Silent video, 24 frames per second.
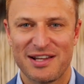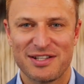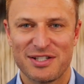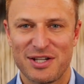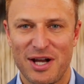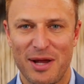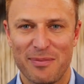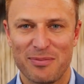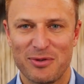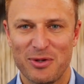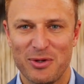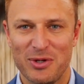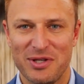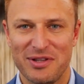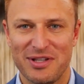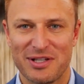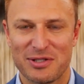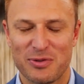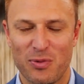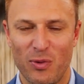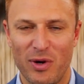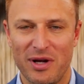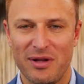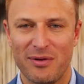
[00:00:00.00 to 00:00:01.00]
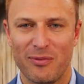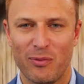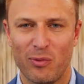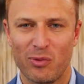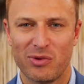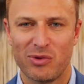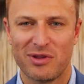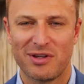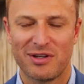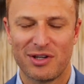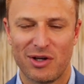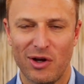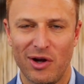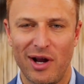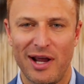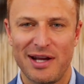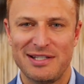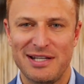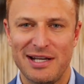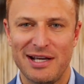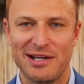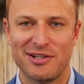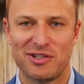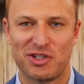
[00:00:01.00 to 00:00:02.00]
Stop doing this. Good
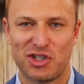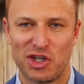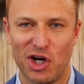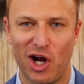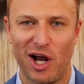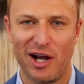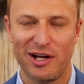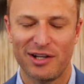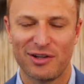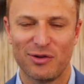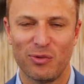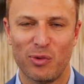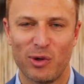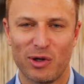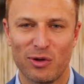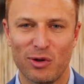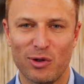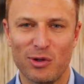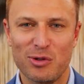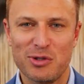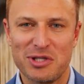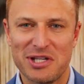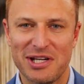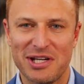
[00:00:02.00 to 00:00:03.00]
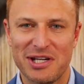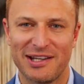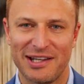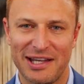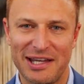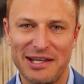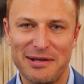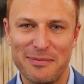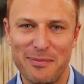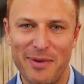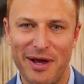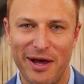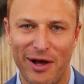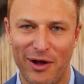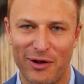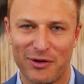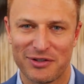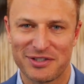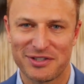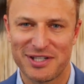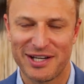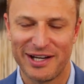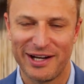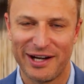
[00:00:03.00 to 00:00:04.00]
idea, Chuck. We're losing
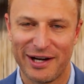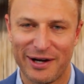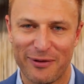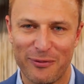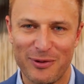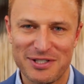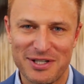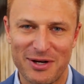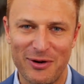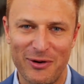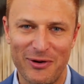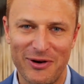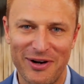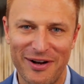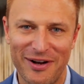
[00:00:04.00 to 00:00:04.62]
emails here. What's going